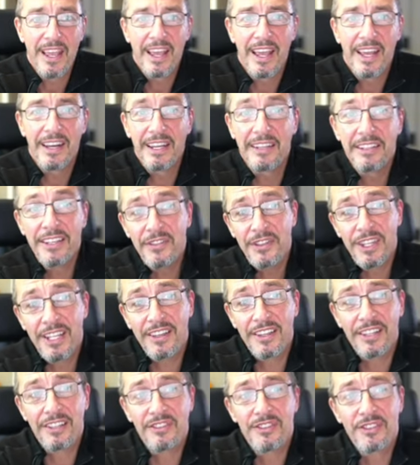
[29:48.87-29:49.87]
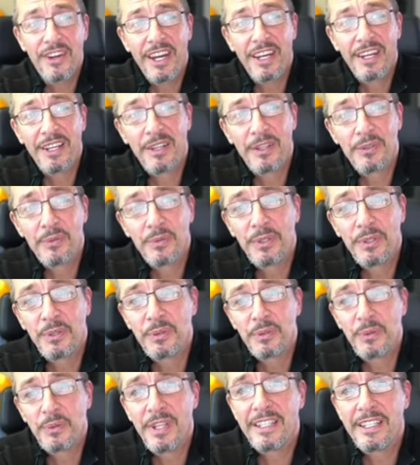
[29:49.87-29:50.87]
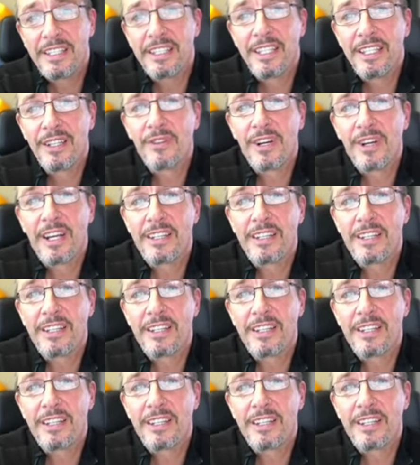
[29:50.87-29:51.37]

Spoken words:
And I did that in the training and I just want to do that here right